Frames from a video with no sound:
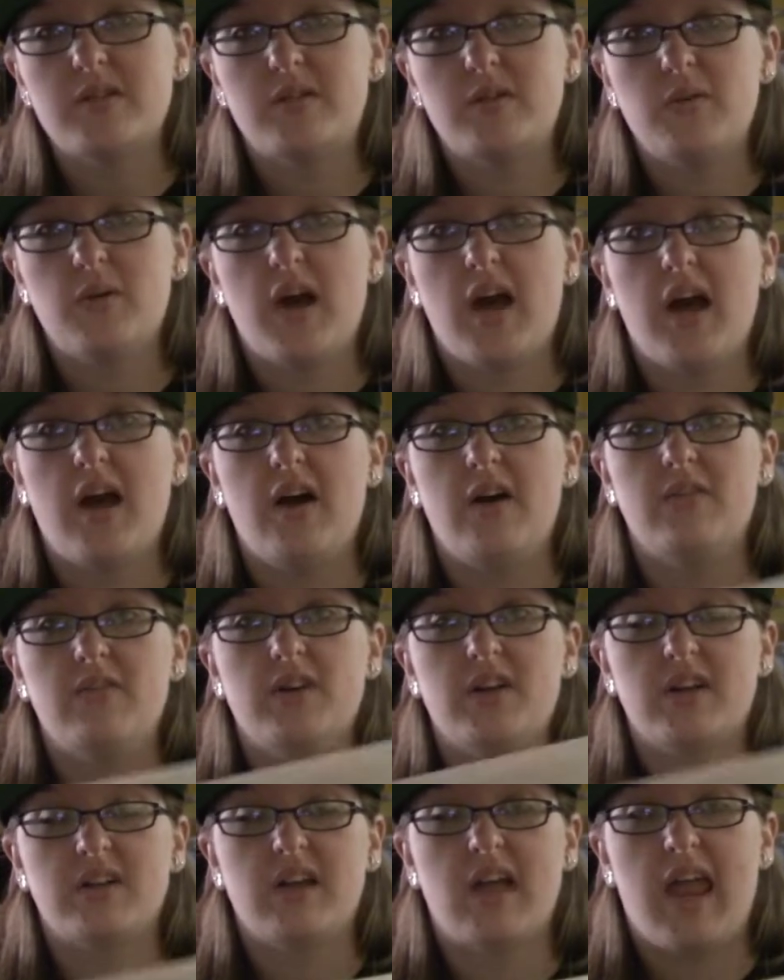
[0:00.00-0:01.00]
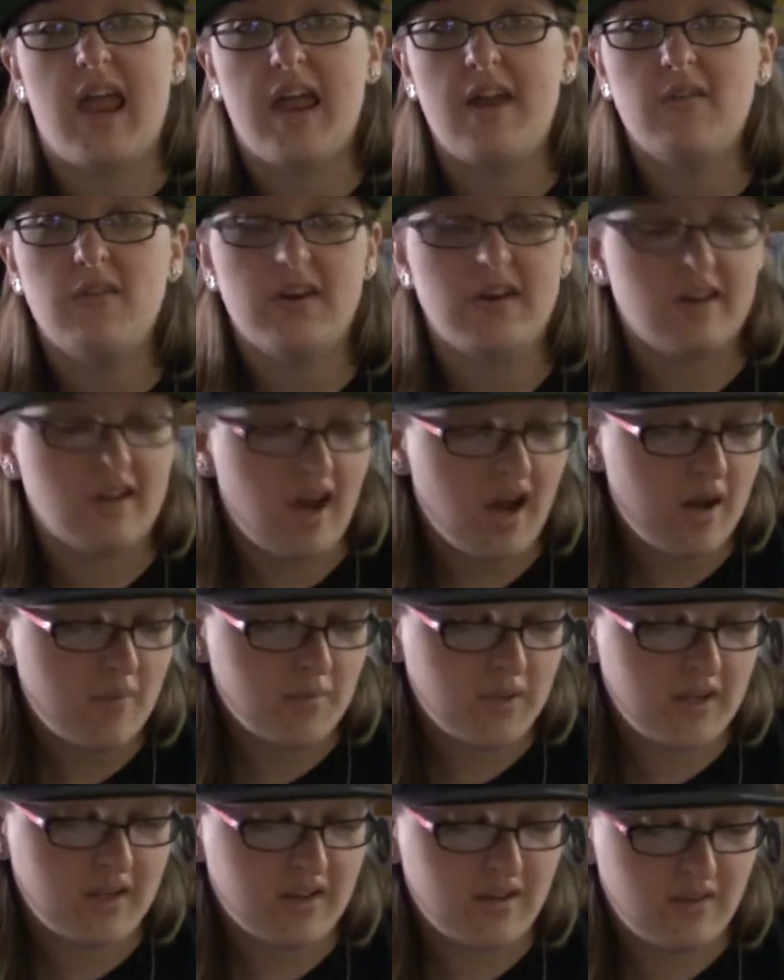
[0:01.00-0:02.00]
to have a handwritten
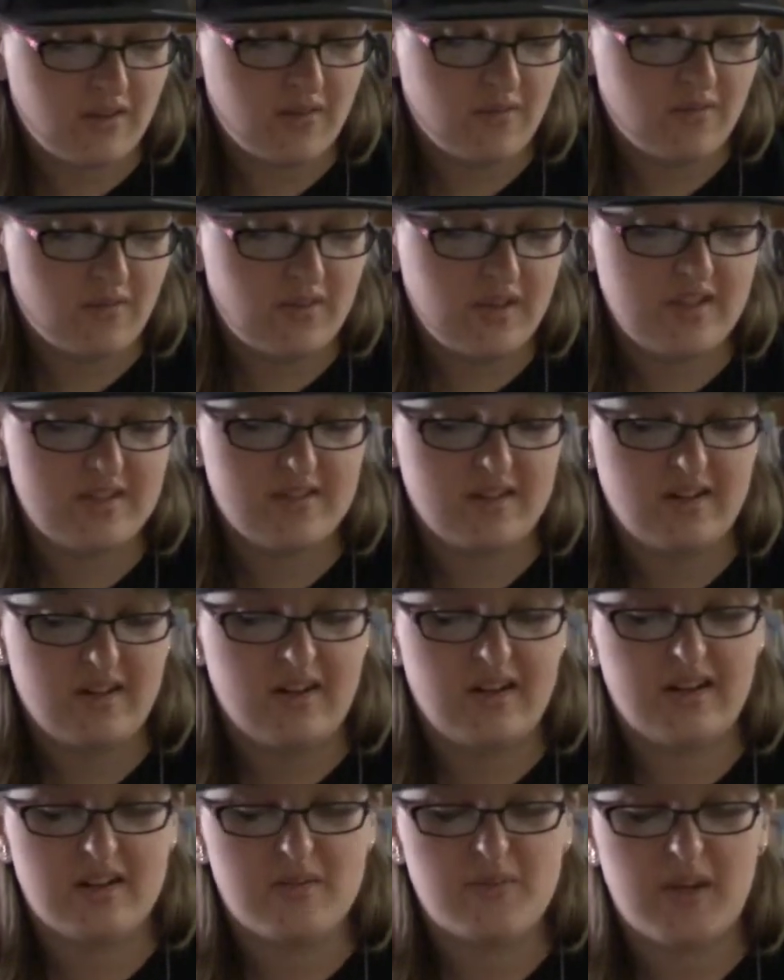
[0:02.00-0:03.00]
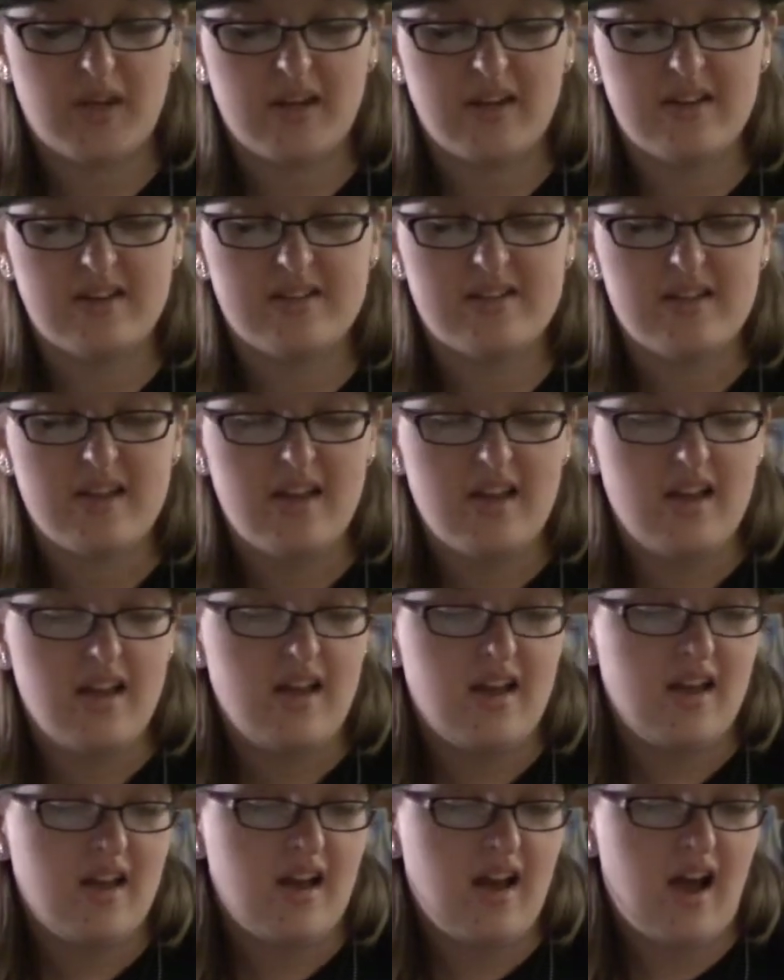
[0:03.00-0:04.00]
copy of these lyrics because
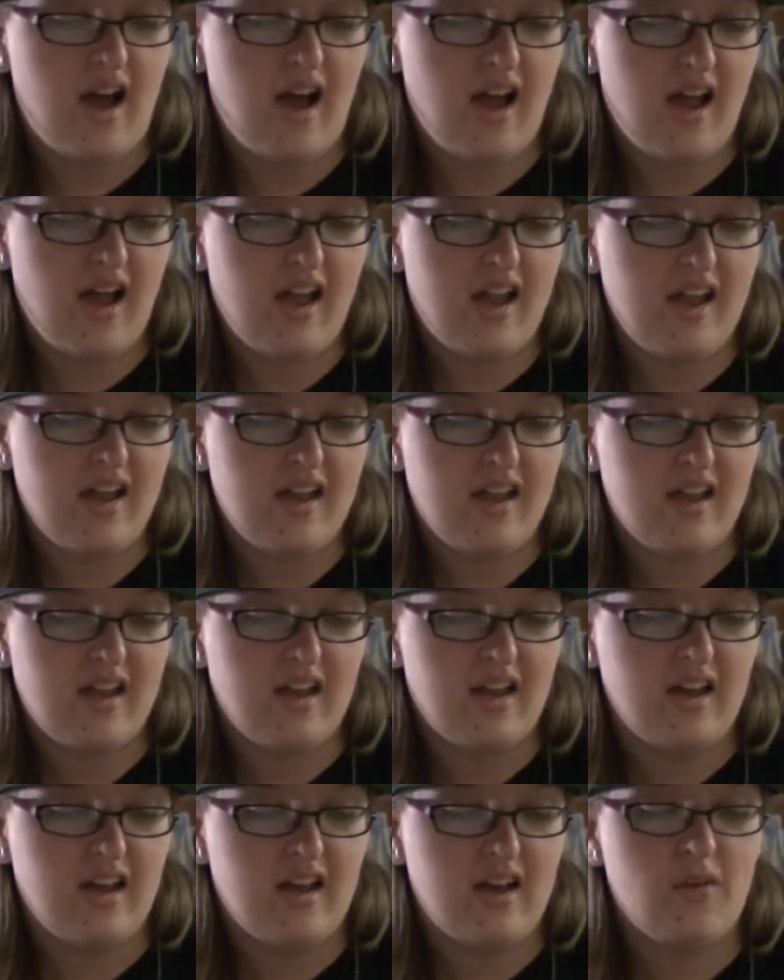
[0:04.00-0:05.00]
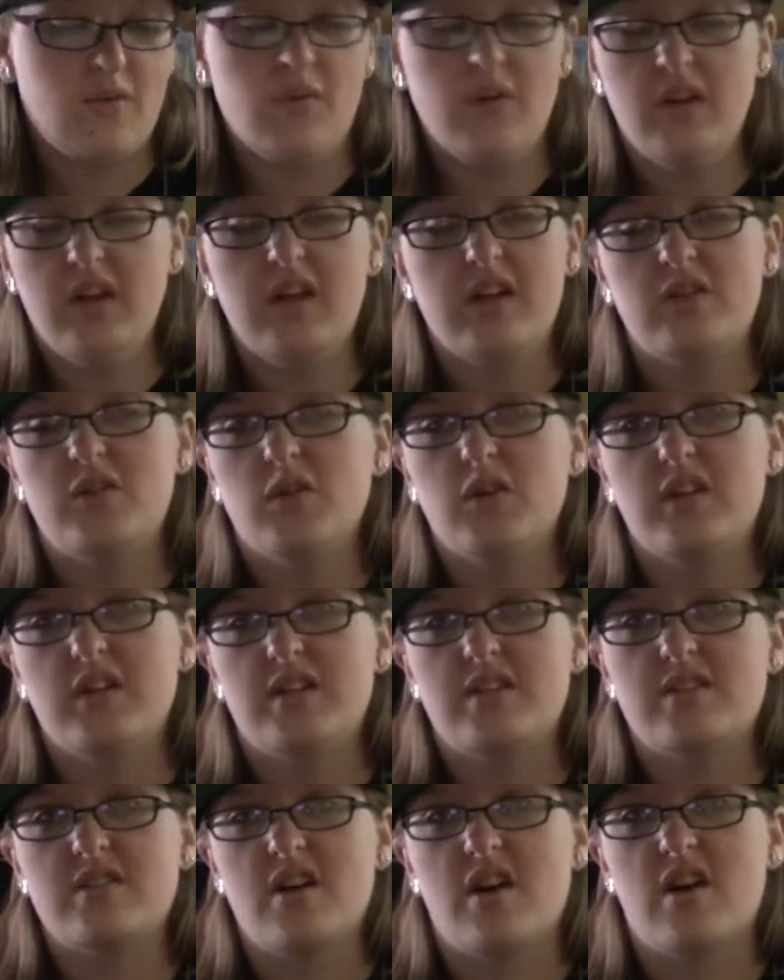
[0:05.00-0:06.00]
I really adore
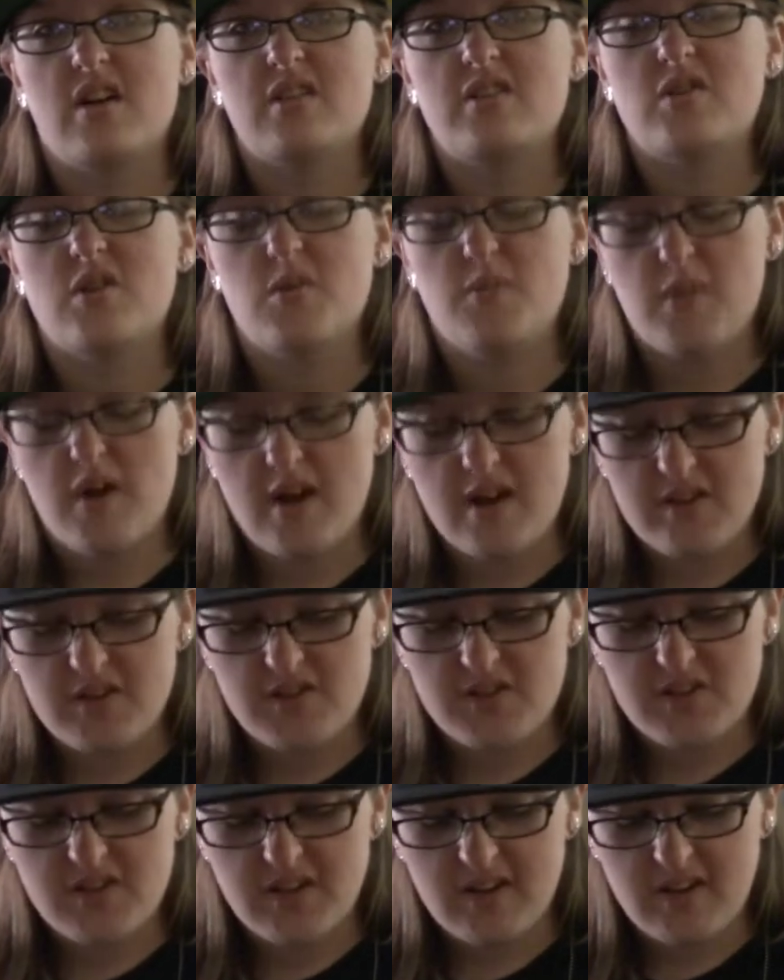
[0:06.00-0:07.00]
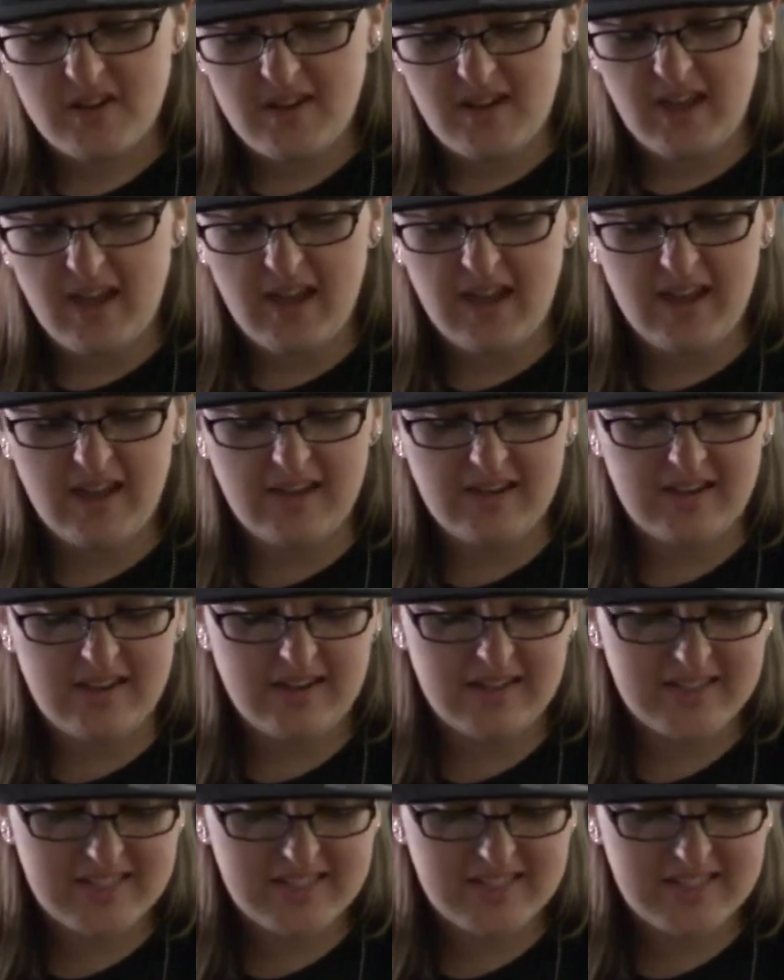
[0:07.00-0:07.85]
this song so much. And